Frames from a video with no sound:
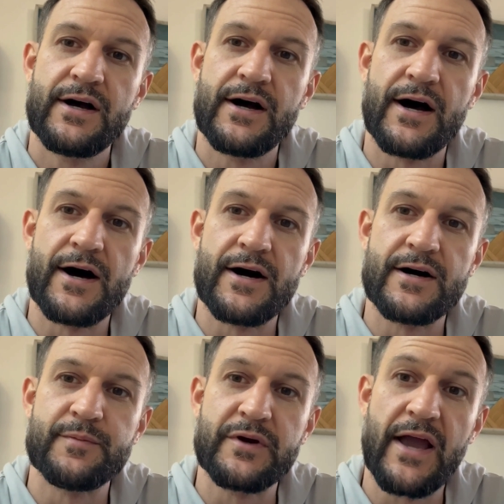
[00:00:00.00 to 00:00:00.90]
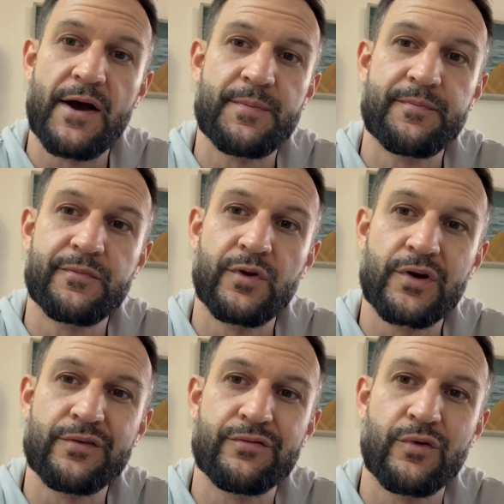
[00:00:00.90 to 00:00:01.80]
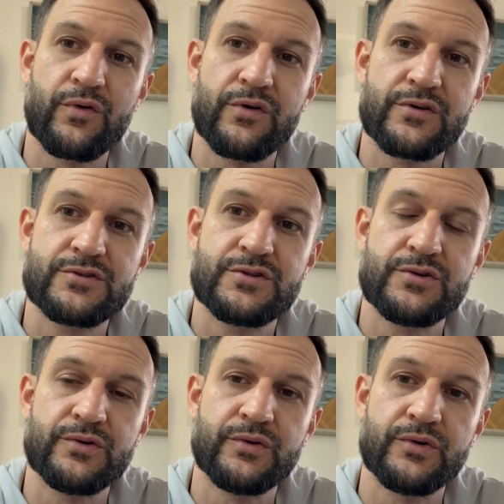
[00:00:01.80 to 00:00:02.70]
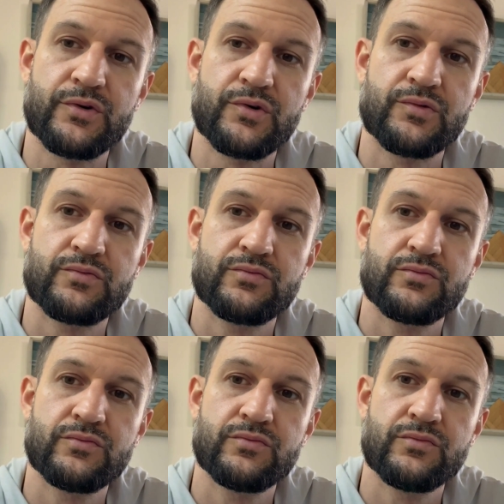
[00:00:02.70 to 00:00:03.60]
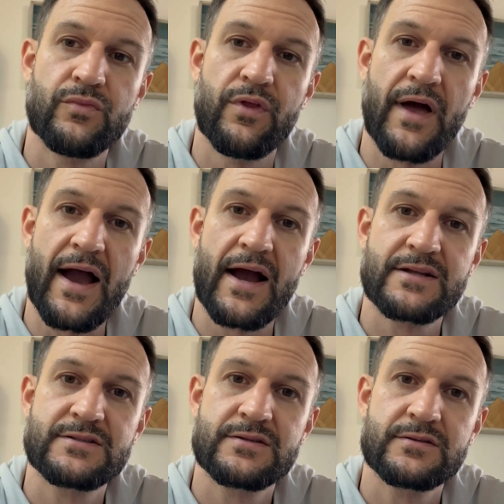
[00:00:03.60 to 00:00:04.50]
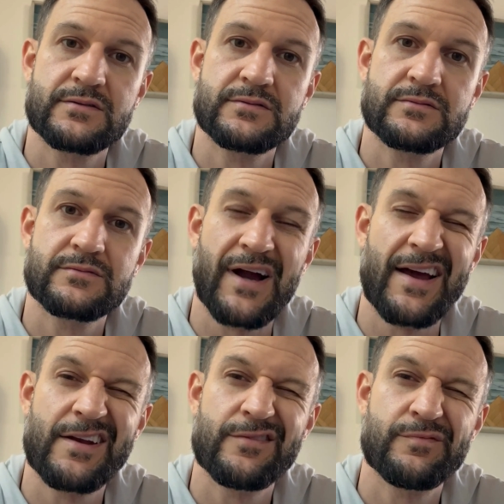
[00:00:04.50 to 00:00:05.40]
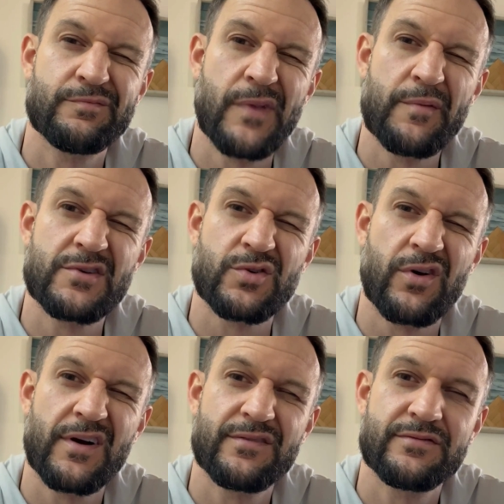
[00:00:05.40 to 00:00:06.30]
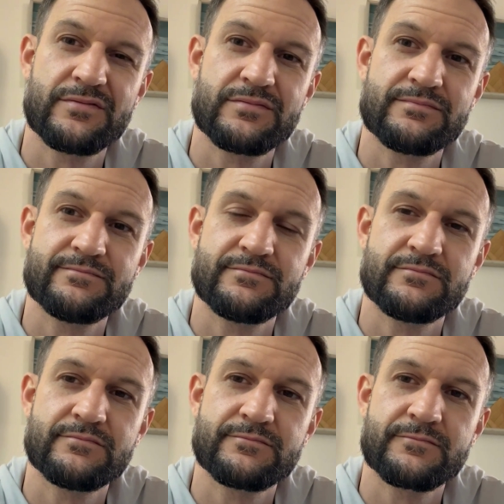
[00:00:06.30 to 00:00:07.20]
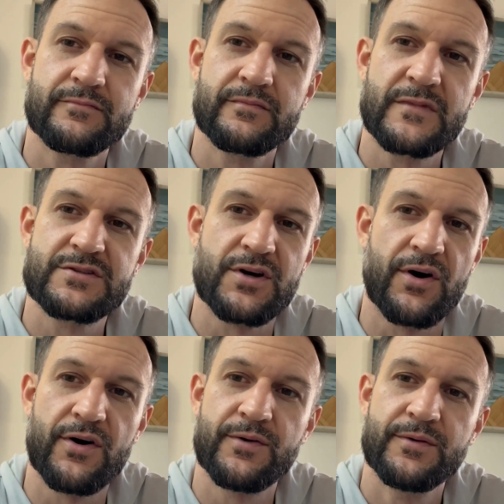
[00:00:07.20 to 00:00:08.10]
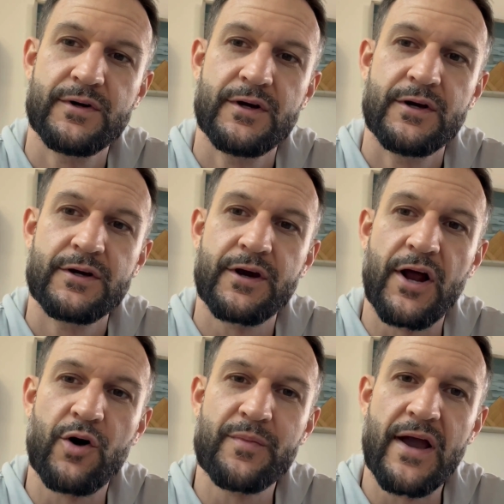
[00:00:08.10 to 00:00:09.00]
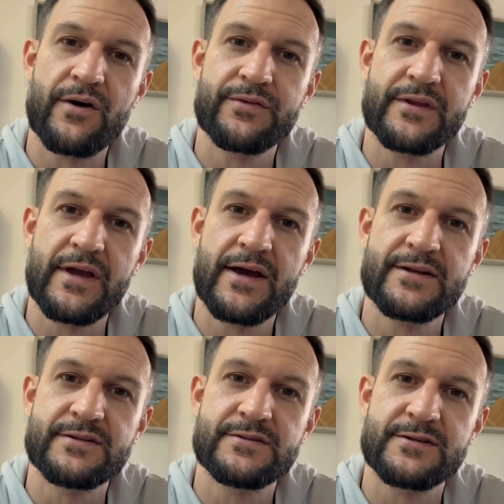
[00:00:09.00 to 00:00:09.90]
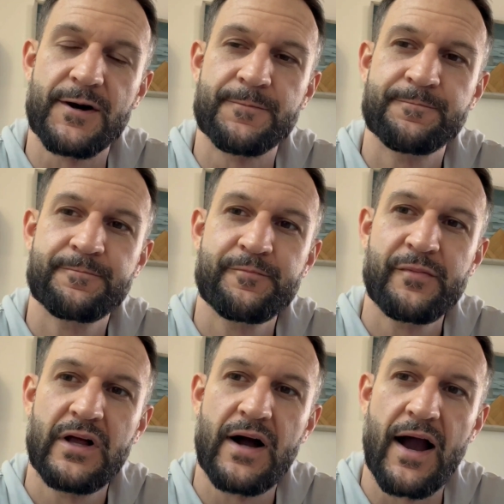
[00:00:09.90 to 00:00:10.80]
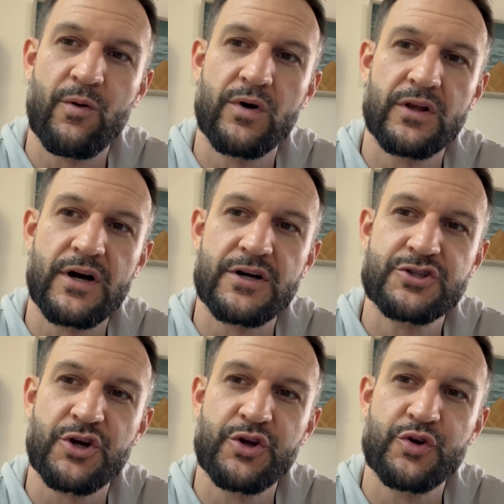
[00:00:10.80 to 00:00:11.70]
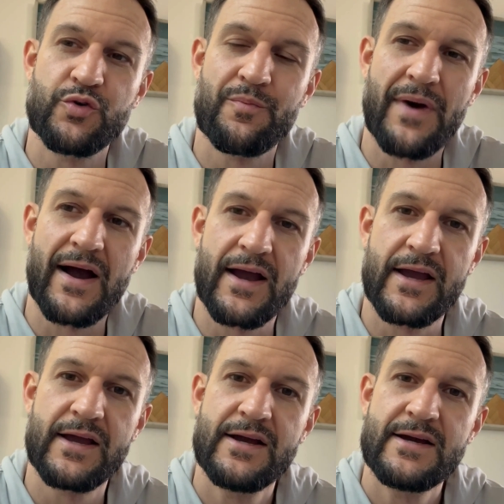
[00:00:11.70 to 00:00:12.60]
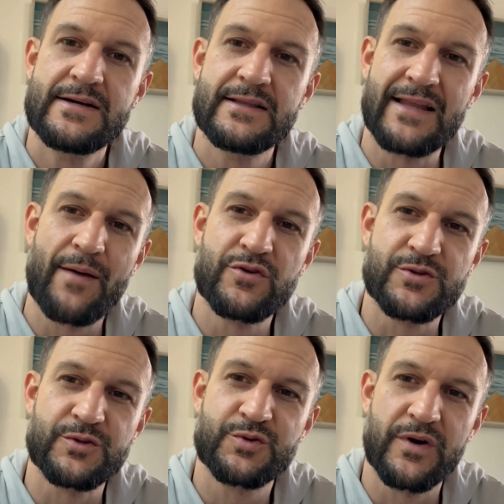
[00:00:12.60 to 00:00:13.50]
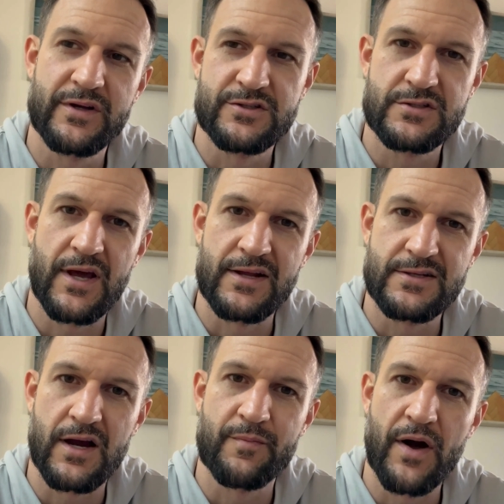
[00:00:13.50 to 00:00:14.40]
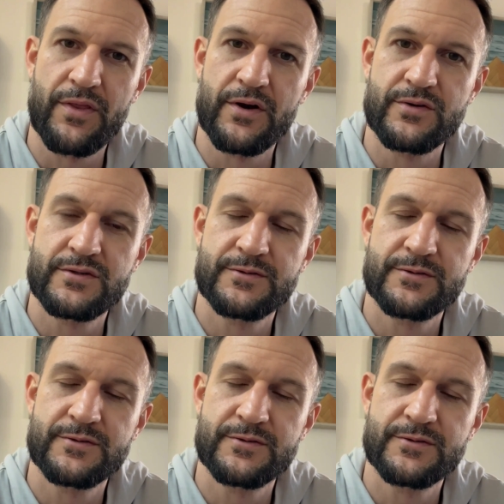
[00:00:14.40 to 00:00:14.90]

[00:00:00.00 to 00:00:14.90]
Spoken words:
But yeah, I'm looking forward to that, kind of, maybe sort of. It's all going to help me out in the end. So I will show you my lab results quick and just kind of talk about those.